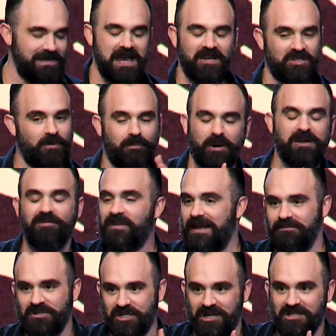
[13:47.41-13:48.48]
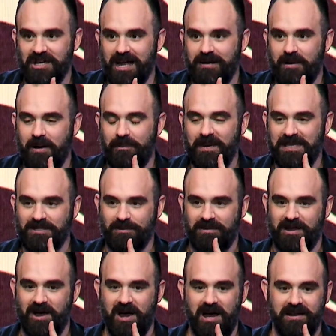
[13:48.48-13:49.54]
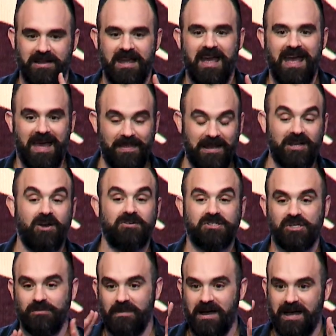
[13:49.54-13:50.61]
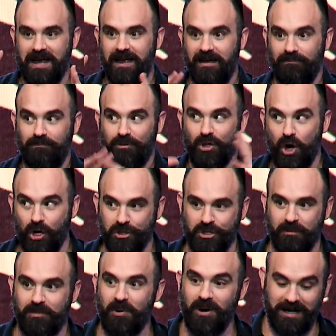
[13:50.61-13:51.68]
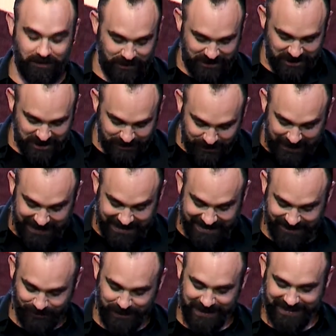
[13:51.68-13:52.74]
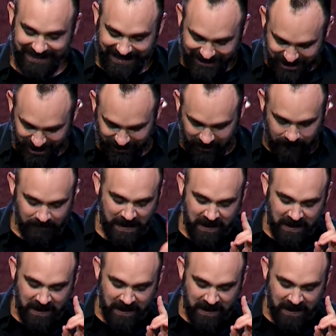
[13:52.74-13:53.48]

So briefly, I'm just going to talk about peace with God and then go to my larger point, which is peace with each other.